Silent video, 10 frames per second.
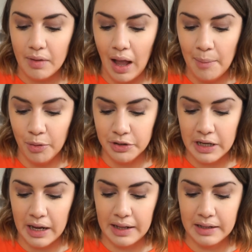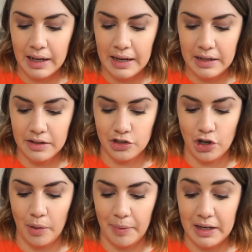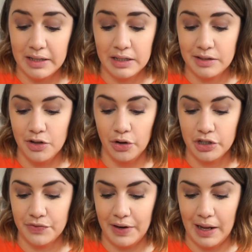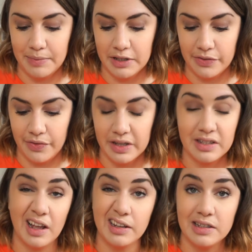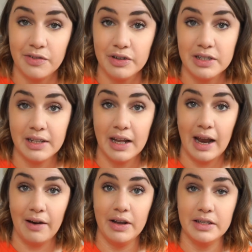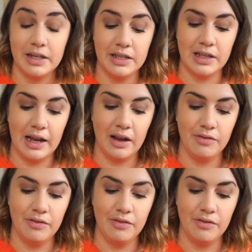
I bought it, and the lady in the shop, and this is not just for lips, it's for like different skin areas, and it's like,